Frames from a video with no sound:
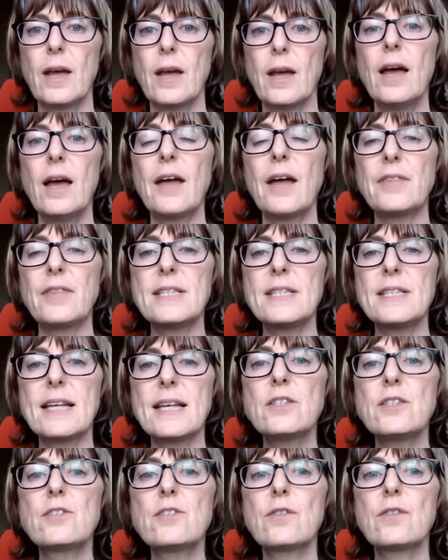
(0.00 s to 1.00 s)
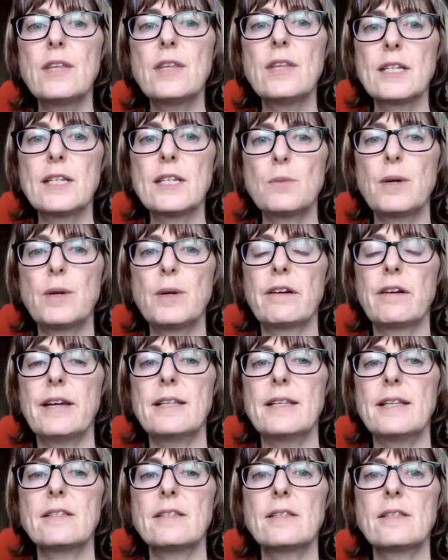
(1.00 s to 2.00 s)
At the center of the
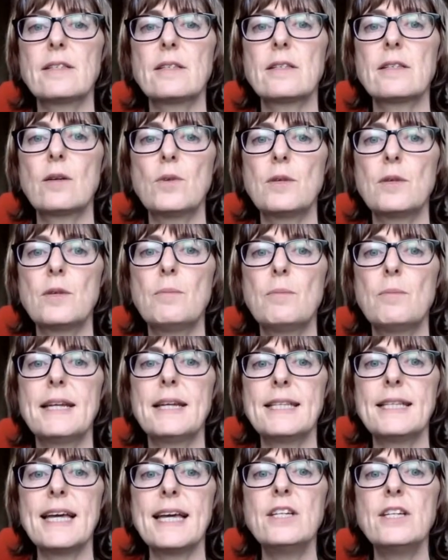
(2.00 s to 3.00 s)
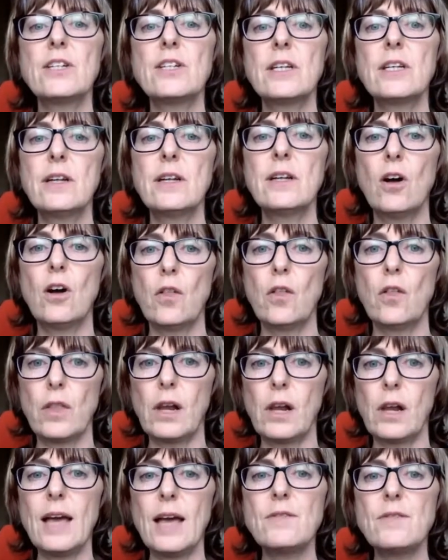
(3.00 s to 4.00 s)
experience was a meditation on the
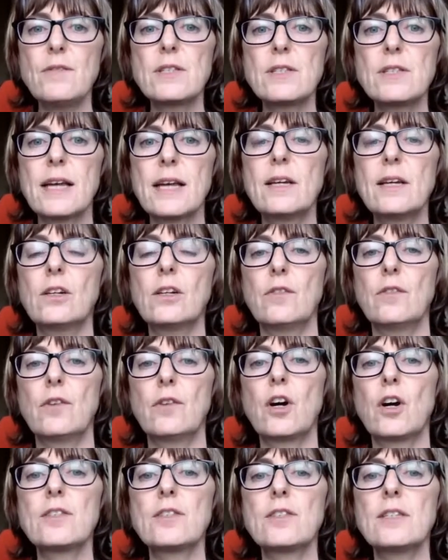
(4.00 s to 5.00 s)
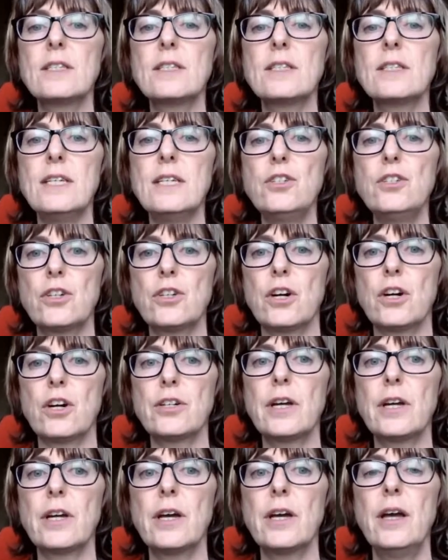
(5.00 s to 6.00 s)
life cycle of a cotton
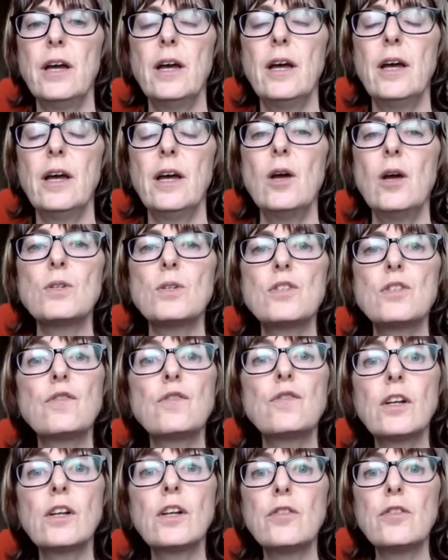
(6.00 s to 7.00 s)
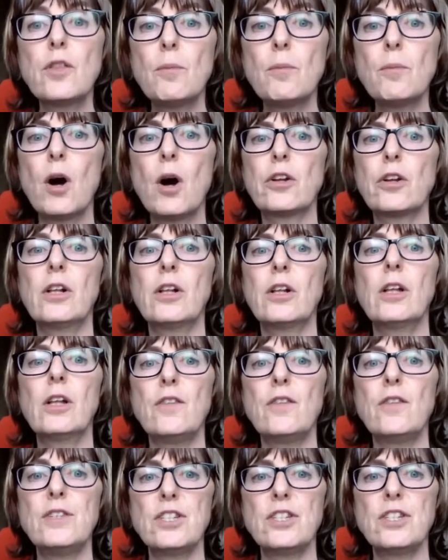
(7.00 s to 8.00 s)
t-shirt, which followed the model
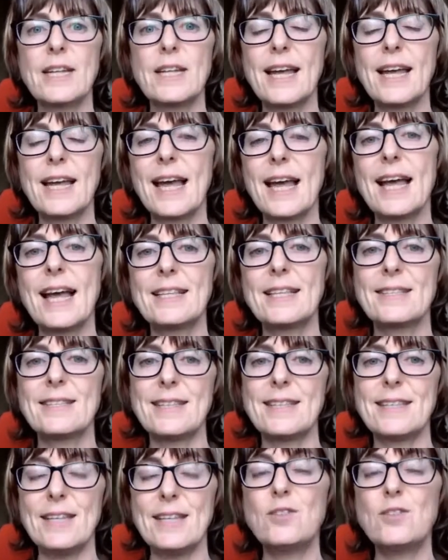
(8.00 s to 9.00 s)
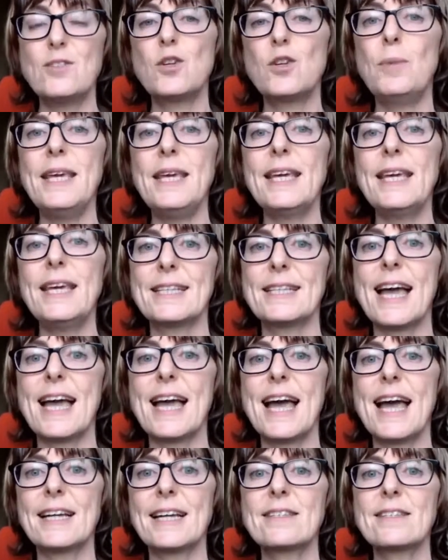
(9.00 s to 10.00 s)
of Thich Nhat Hanh's Interbeing
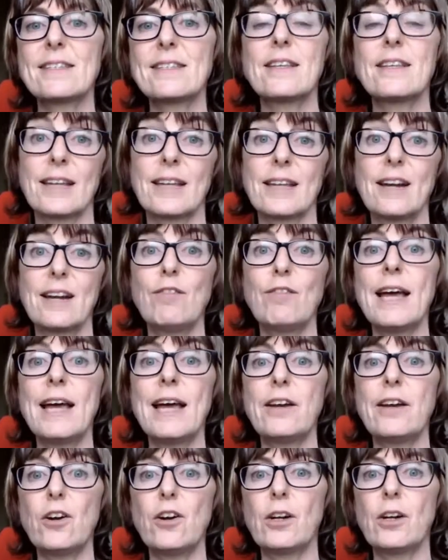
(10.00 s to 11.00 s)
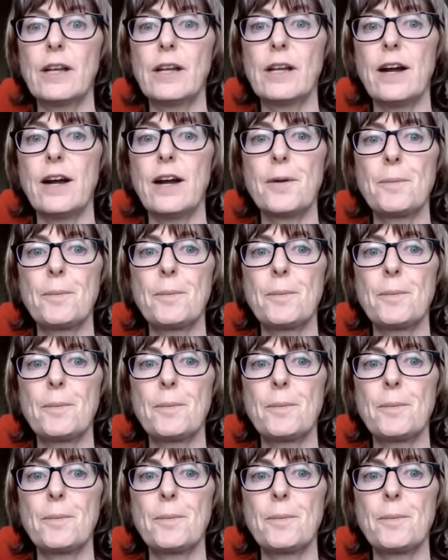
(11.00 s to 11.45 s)
text that I read earlier.